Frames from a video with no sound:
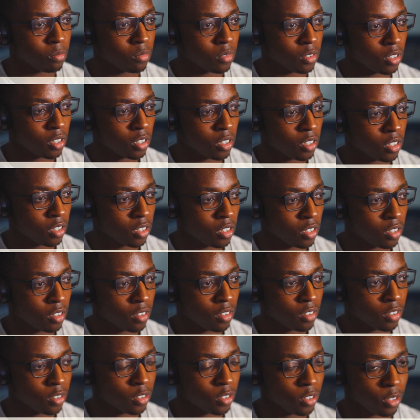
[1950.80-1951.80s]
so this is what I
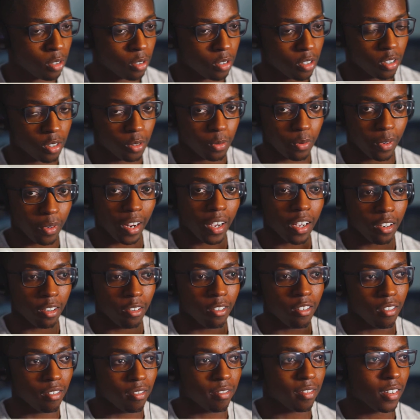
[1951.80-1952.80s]
can do for now
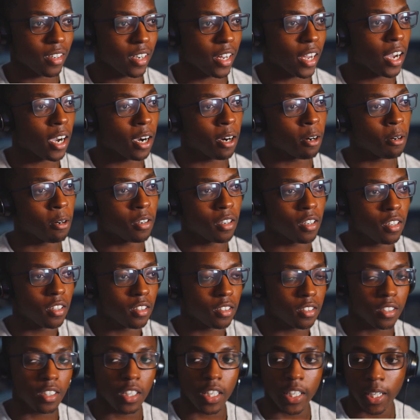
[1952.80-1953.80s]
until I get my own
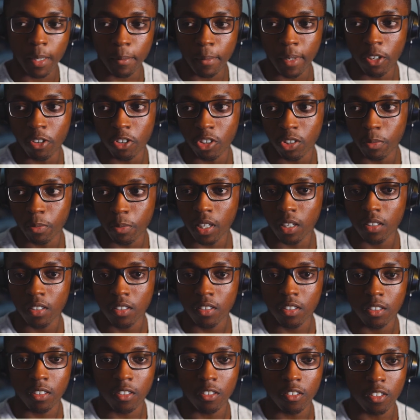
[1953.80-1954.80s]
space to do this
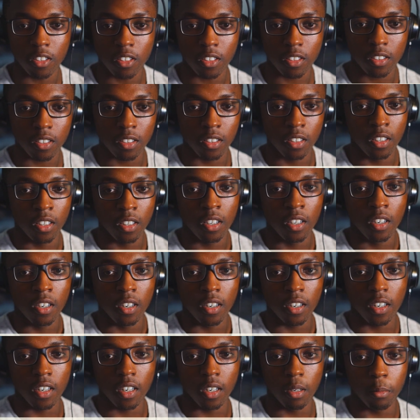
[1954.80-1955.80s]
in a bigger
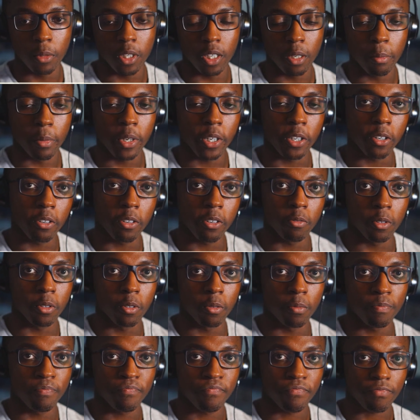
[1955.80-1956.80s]
room.
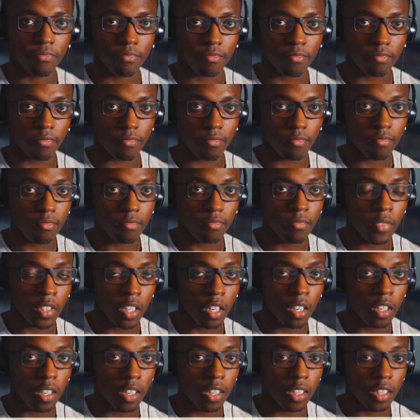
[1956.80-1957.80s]
I'm
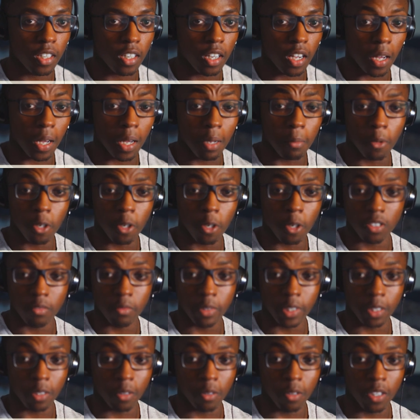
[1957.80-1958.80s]
also recording
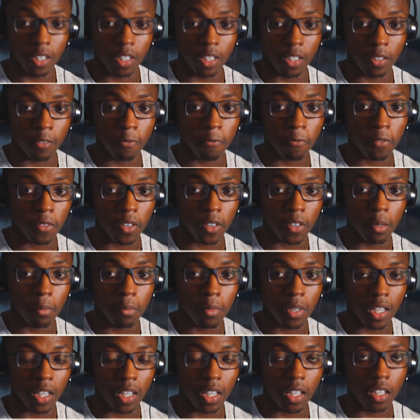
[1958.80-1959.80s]
from a
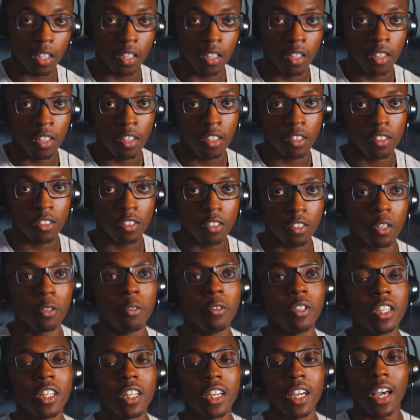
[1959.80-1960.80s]
Sony
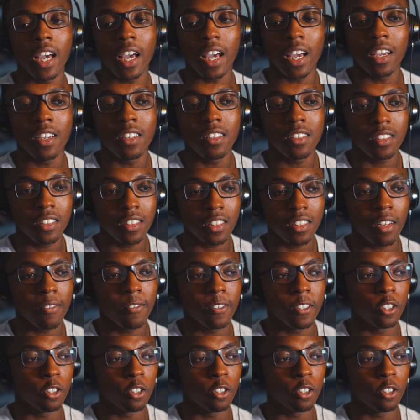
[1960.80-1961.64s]
A7 II